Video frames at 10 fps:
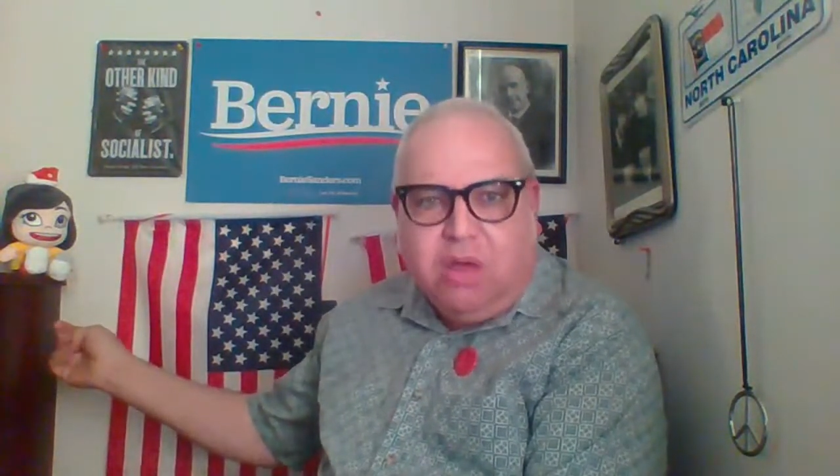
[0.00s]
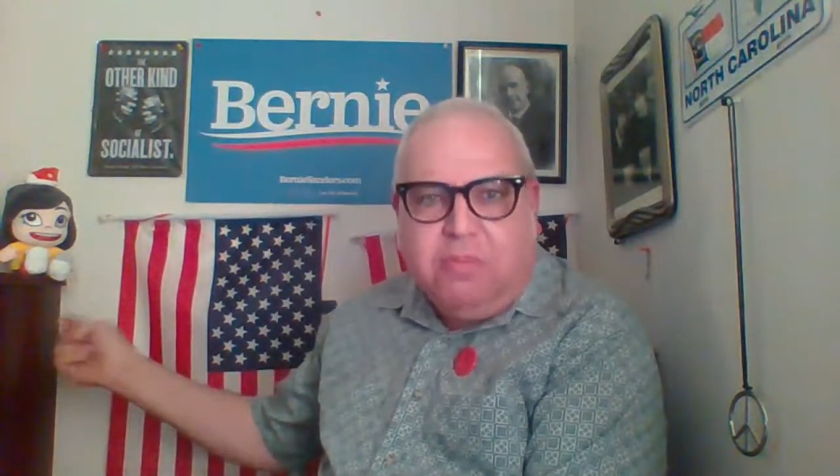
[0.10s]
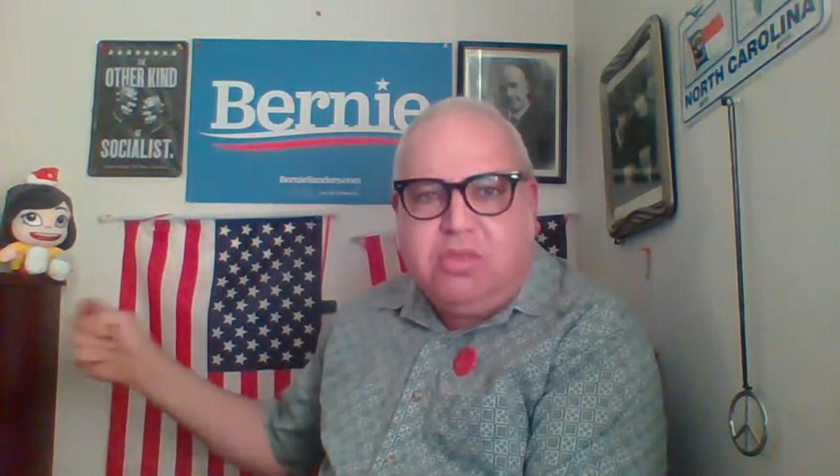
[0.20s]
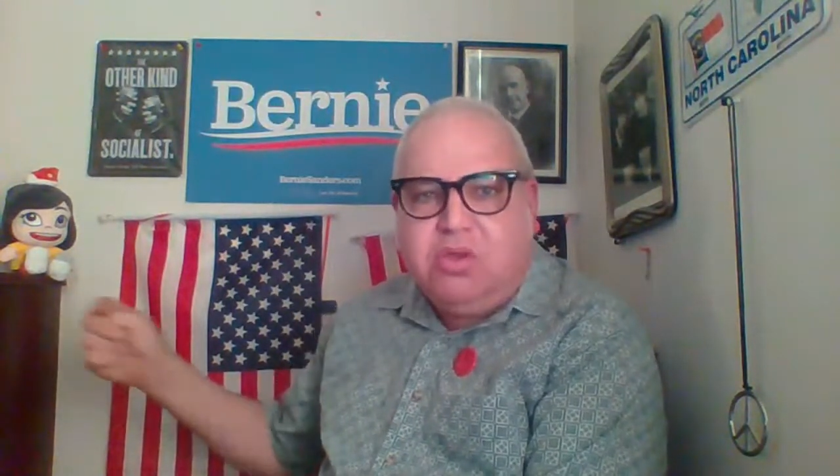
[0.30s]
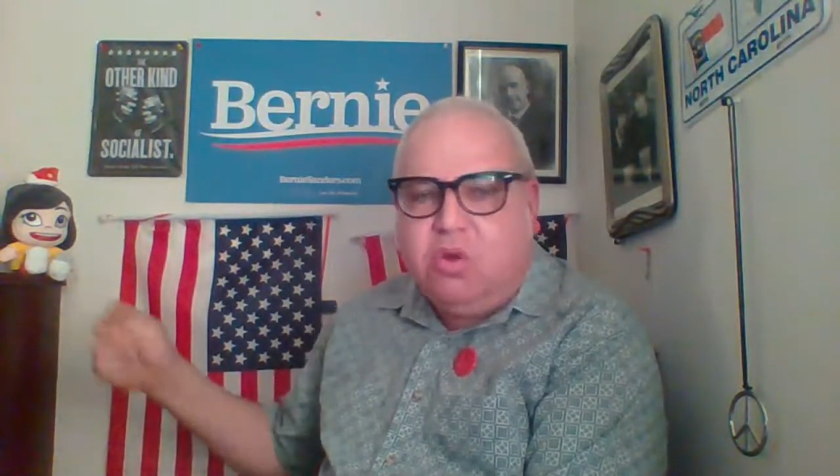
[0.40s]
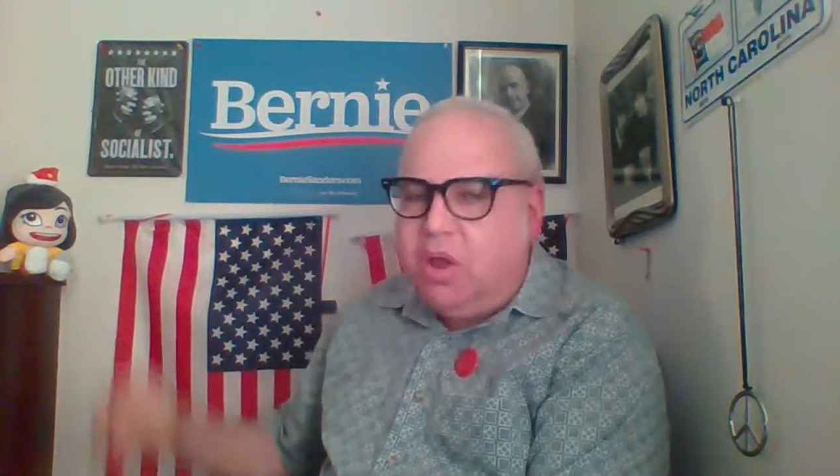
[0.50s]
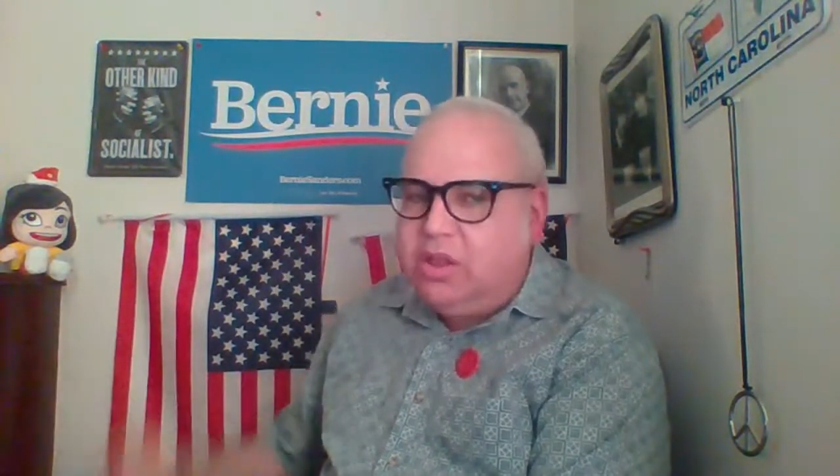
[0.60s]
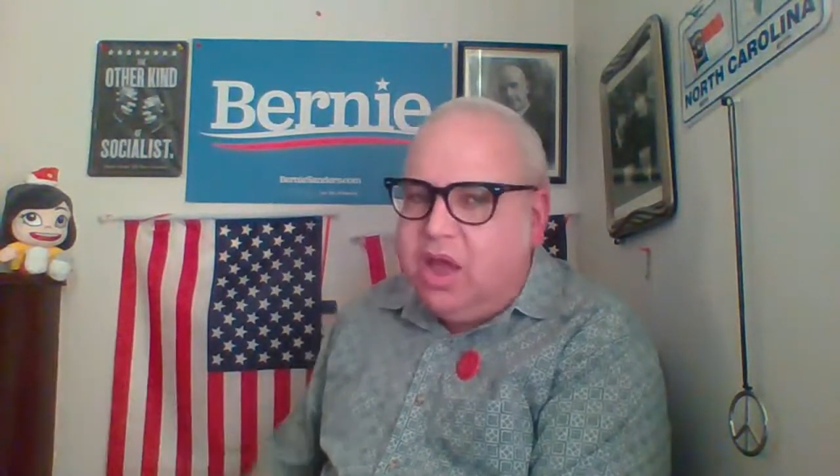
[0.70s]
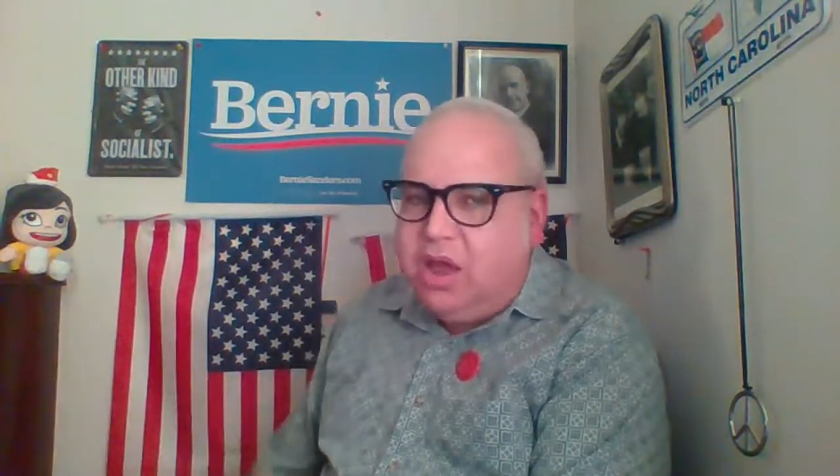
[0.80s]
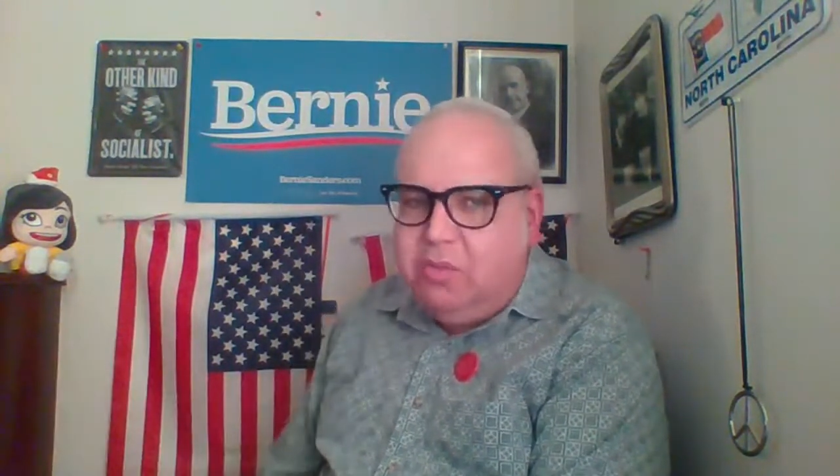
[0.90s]
them into
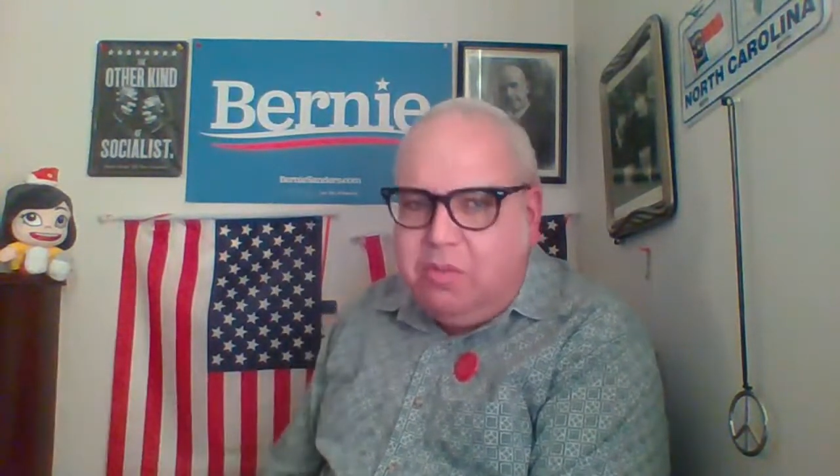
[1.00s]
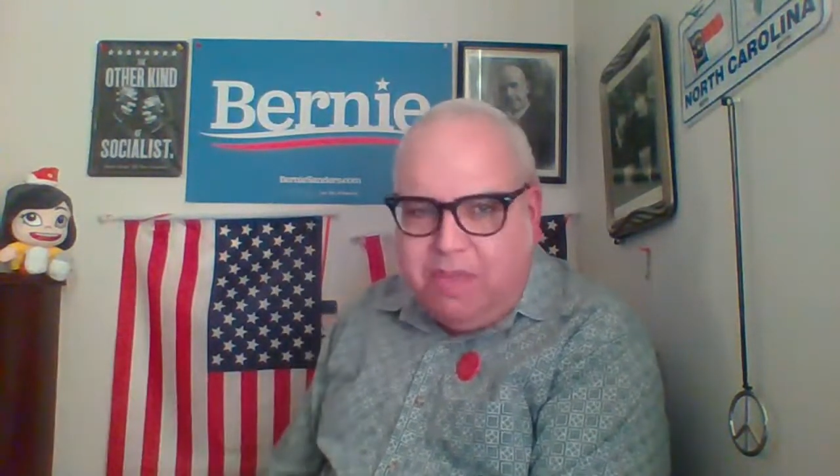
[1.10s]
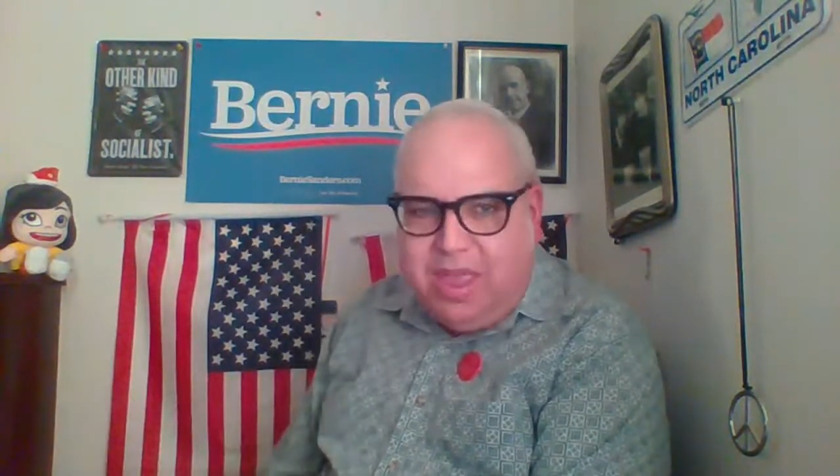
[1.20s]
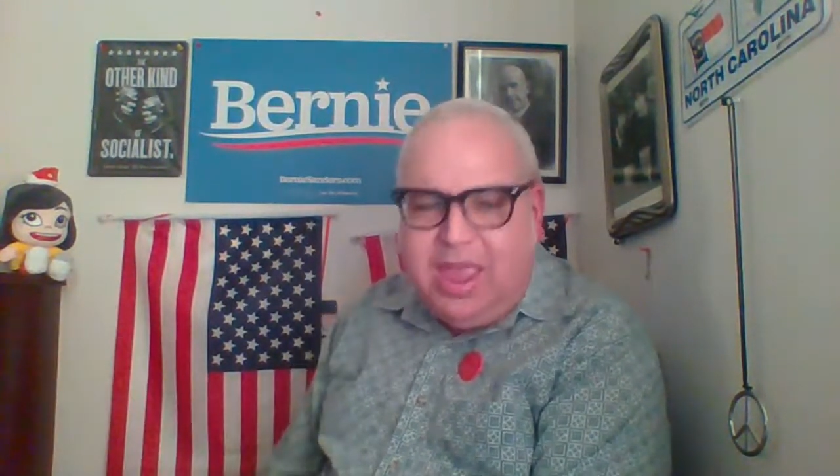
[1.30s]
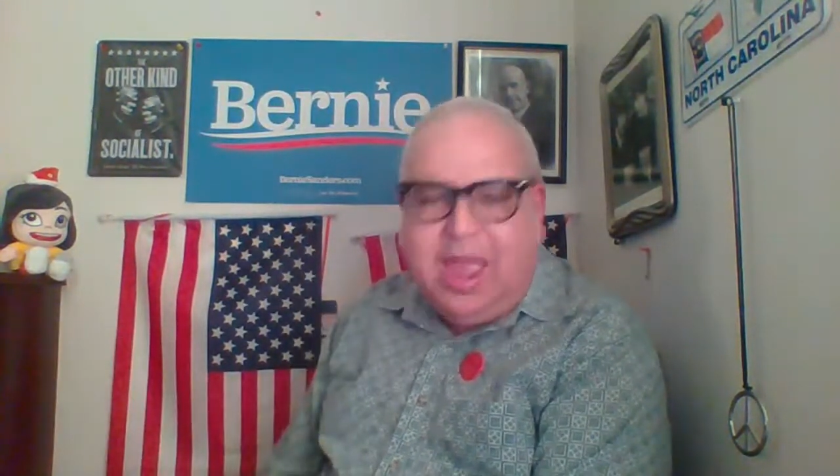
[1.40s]
Guantanamo Bay,